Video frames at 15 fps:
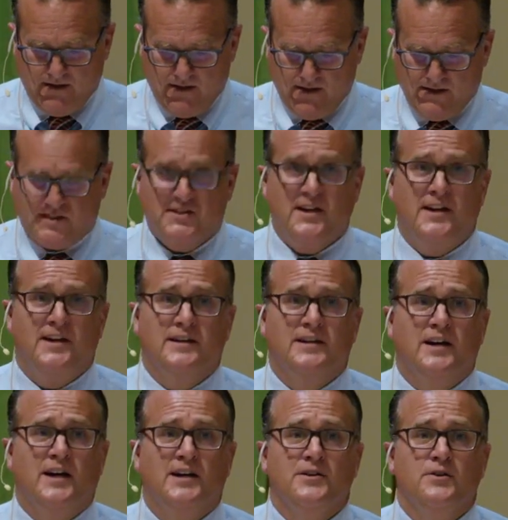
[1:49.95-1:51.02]
Instead,
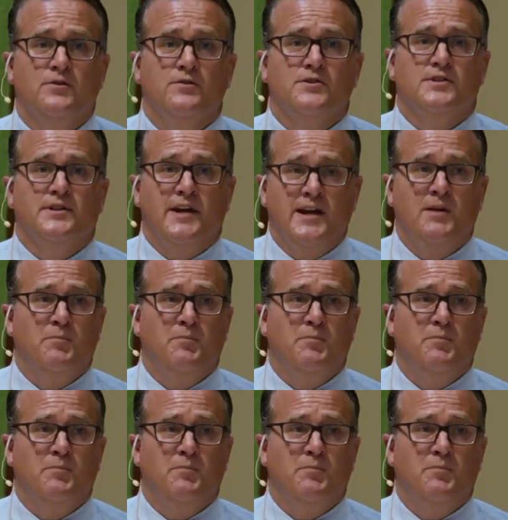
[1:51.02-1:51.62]
God used gay